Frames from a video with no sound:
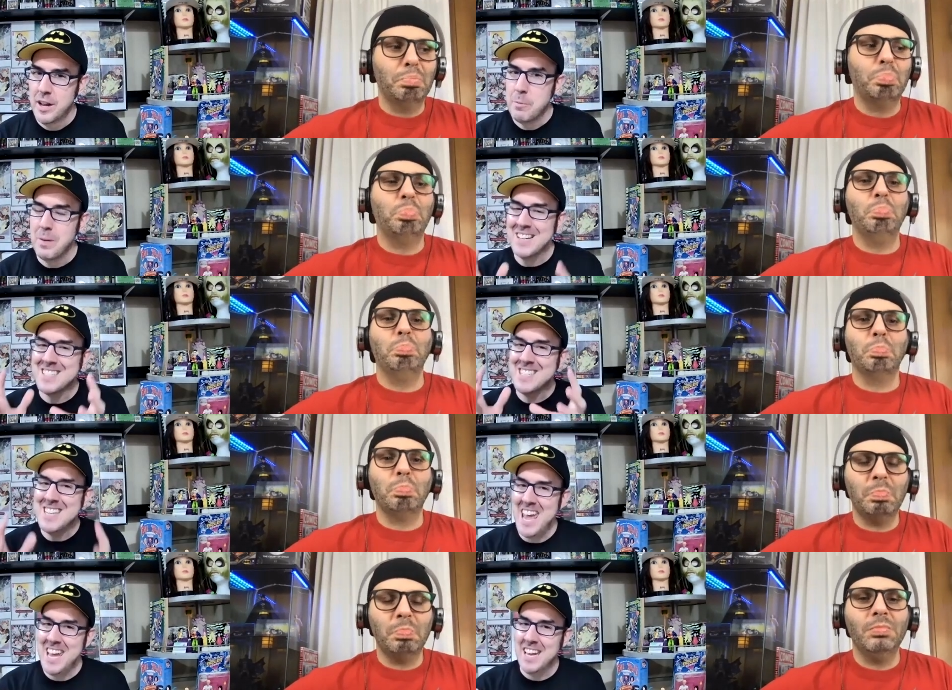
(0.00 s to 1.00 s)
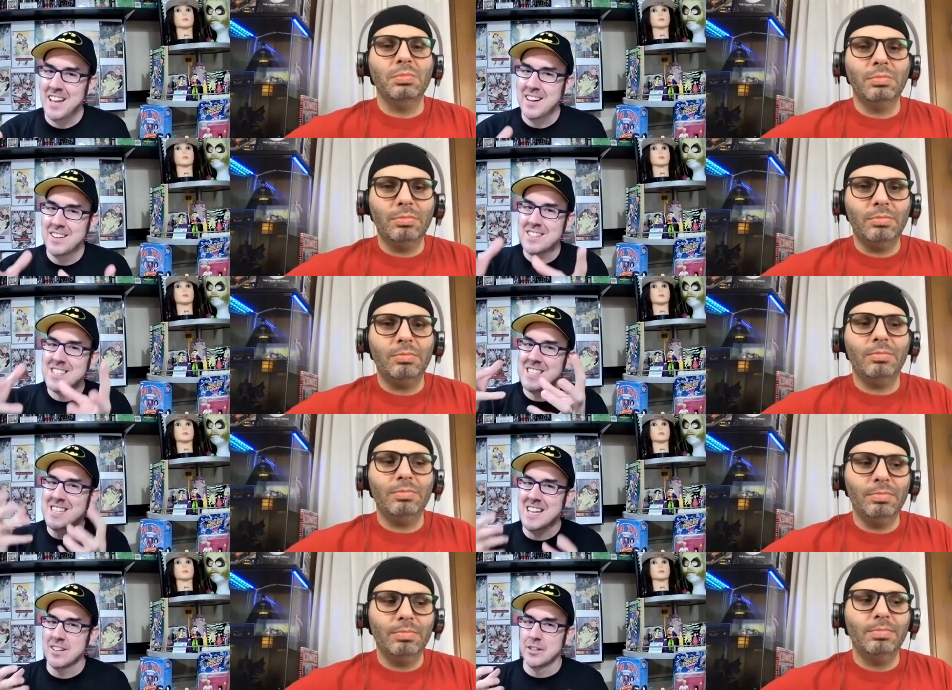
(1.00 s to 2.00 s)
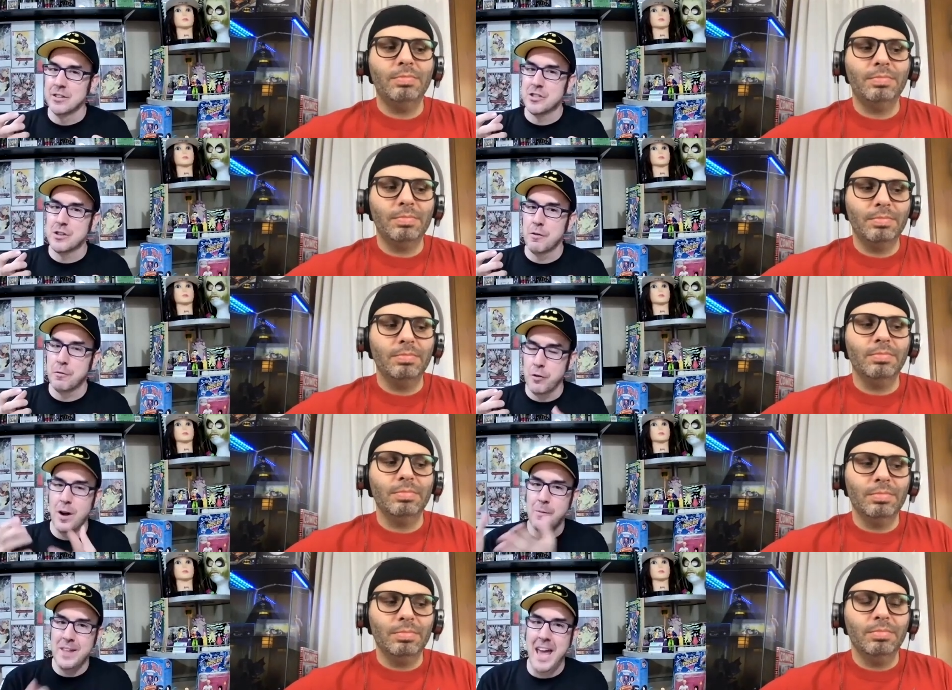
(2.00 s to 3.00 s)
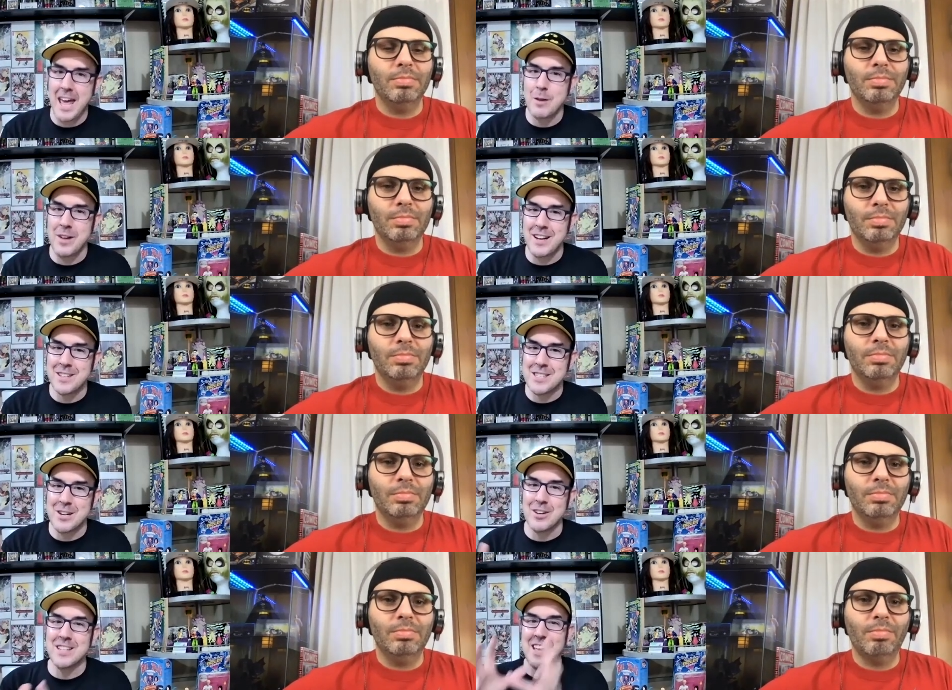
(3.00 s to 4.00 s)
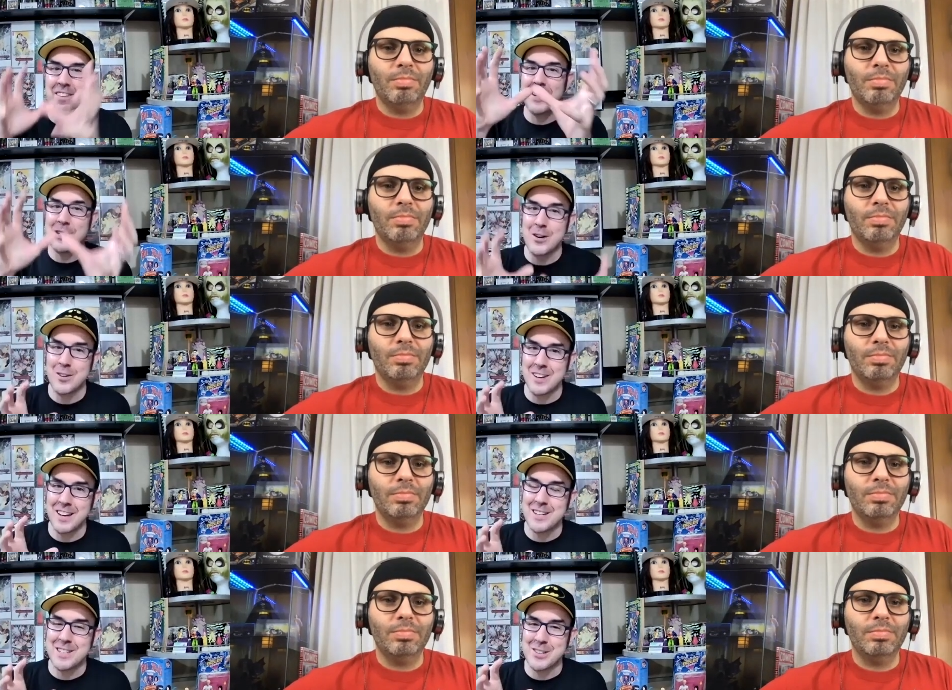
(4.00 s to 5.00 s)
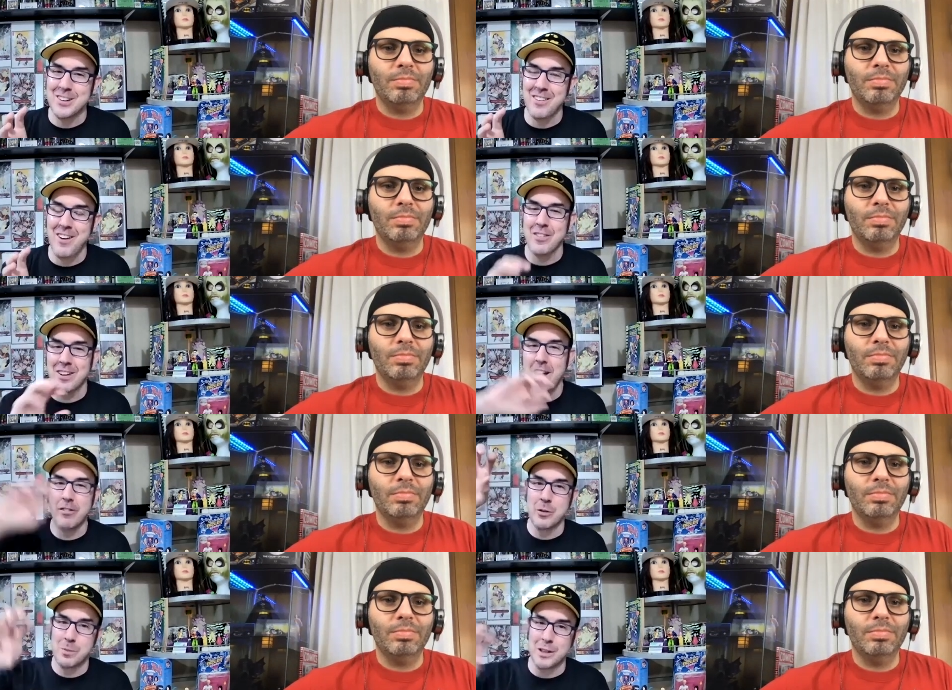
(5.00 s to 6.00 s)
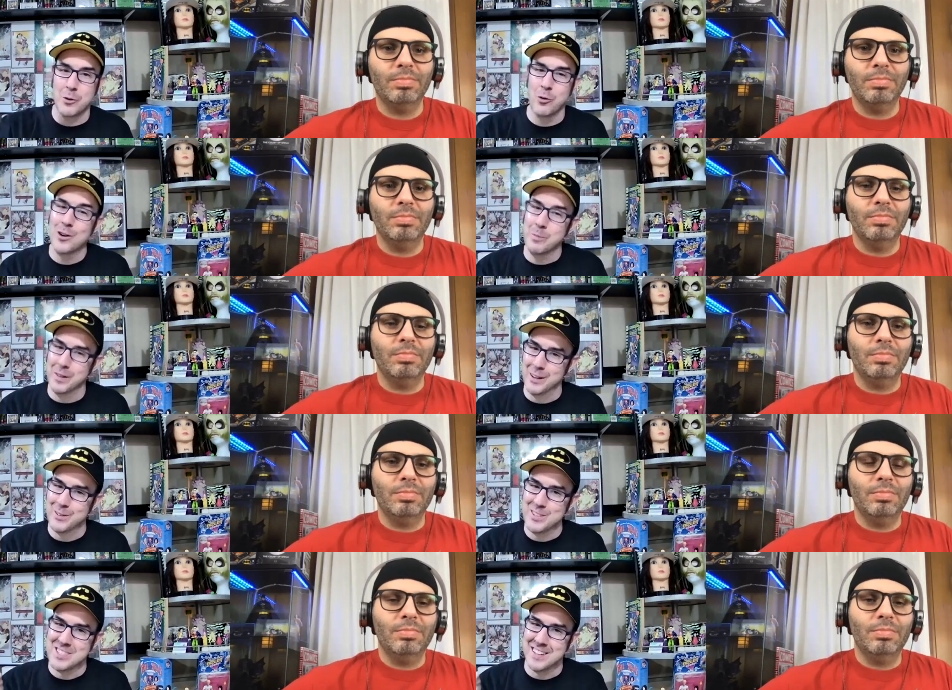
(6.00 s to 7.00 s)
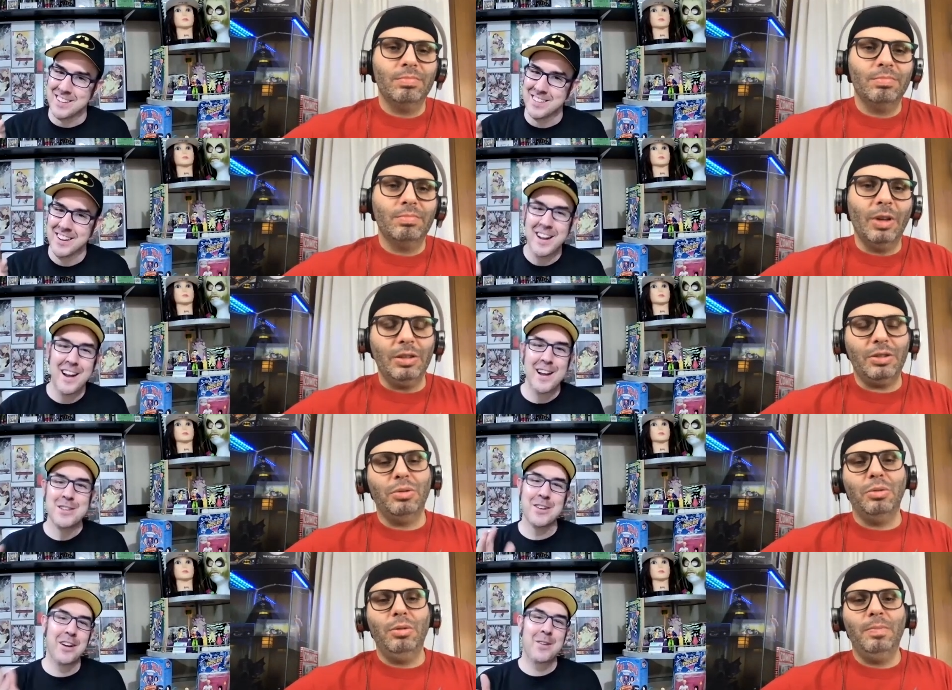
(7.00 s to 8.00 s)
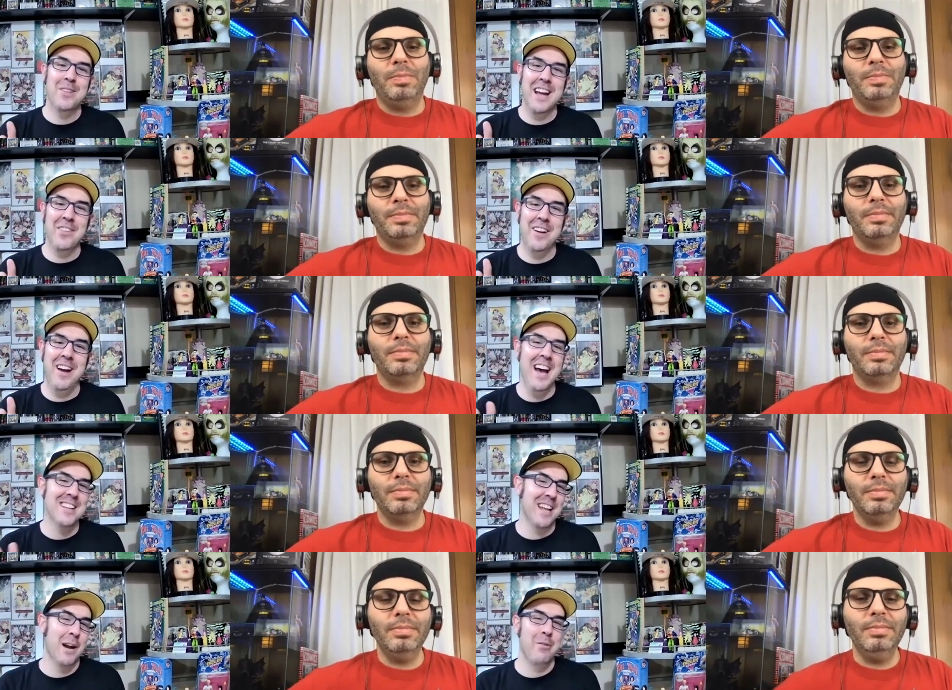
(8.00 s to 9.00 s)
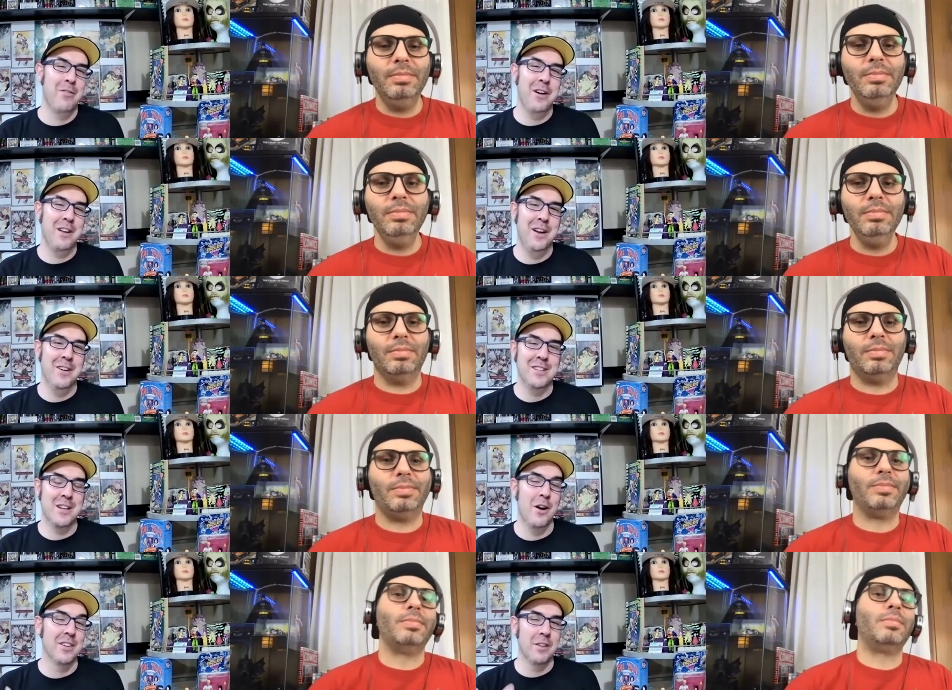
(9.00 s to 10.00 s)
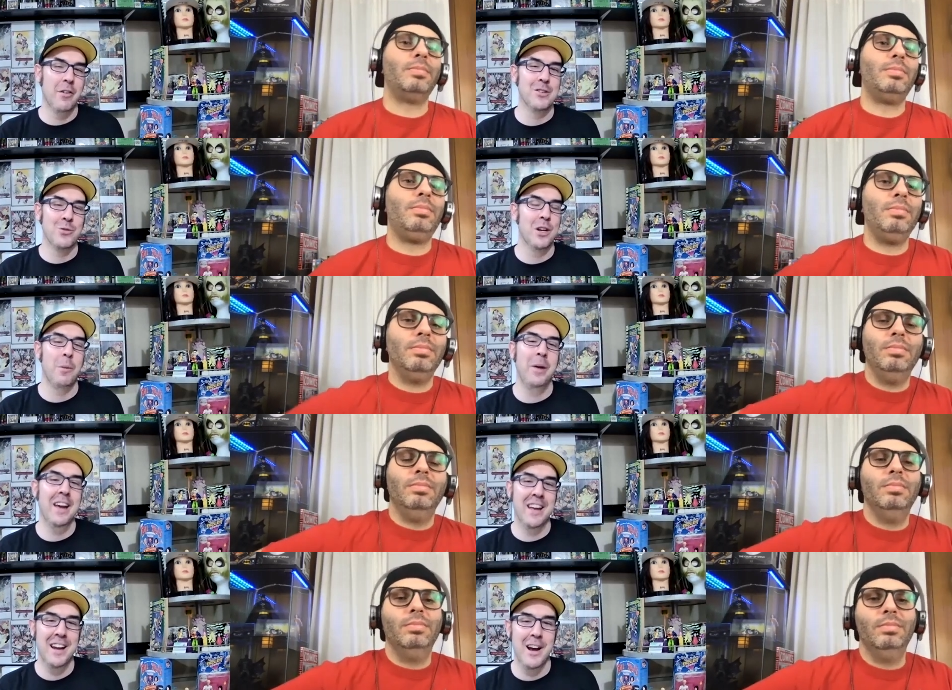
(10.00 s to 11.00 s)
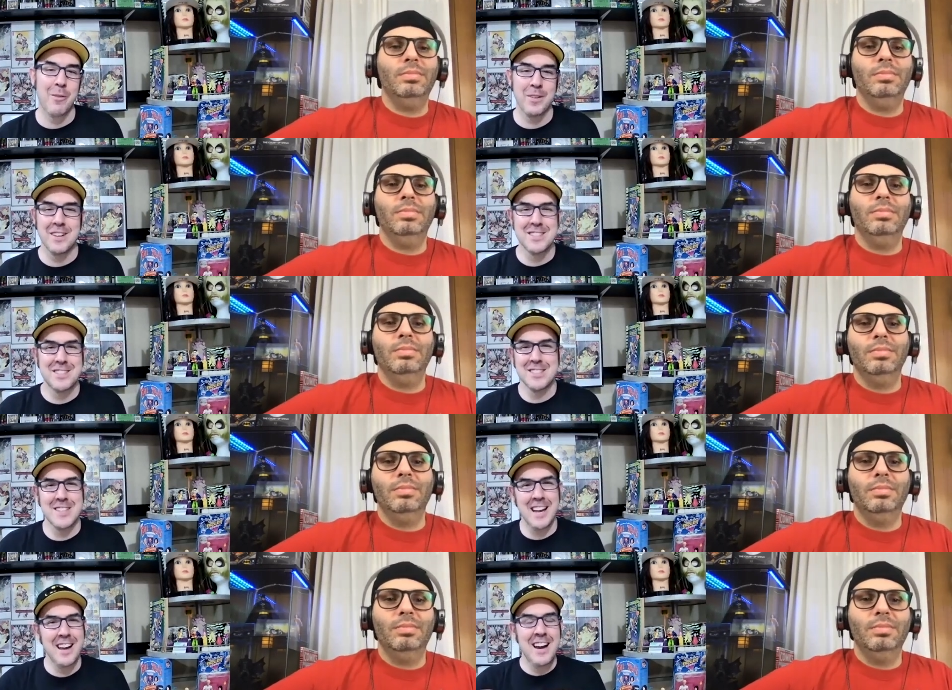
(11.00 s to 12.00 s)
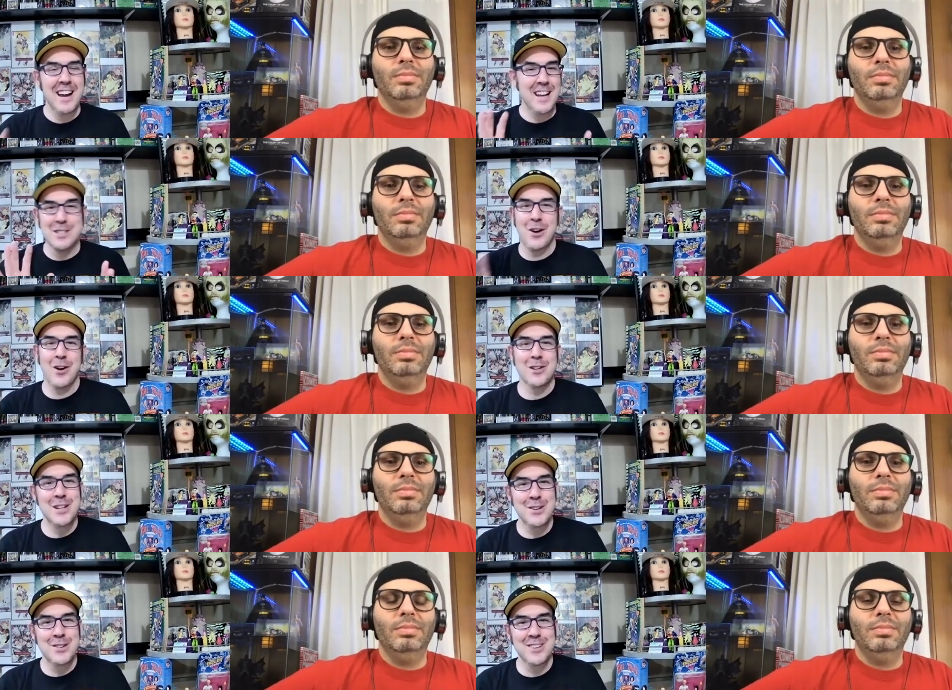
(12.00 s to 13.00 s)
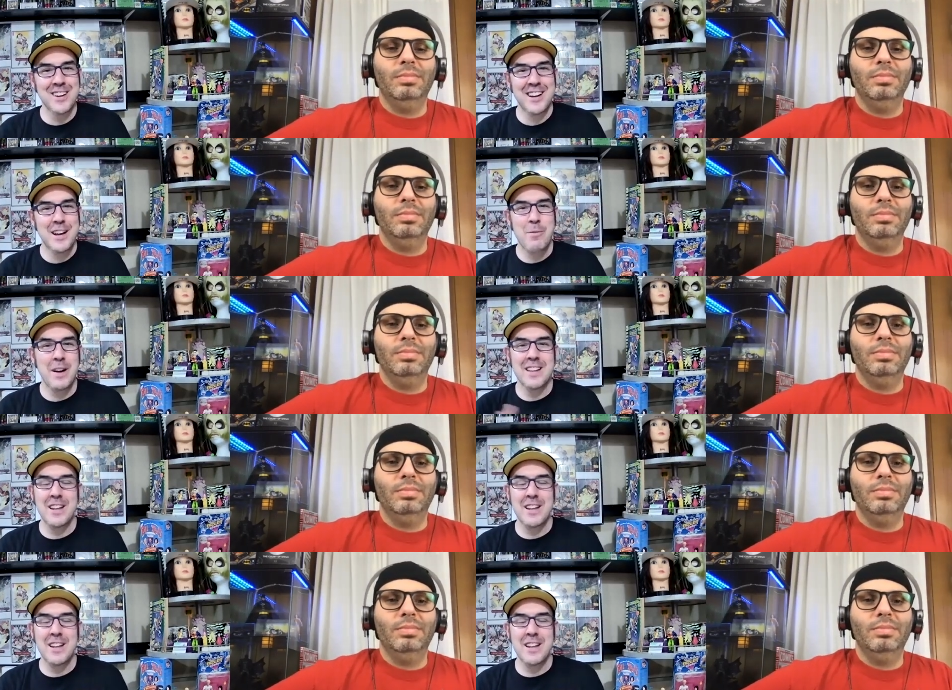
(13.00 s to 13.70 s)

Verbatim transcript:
Speaker 1: but it's taken stills from the animated series and then turned it into a graphic novel and put the word balloons in. That's cool. So if anybody out there has that, I'd be very curious to know because I've always wanted to pick it up because it's just it's a cartoon, but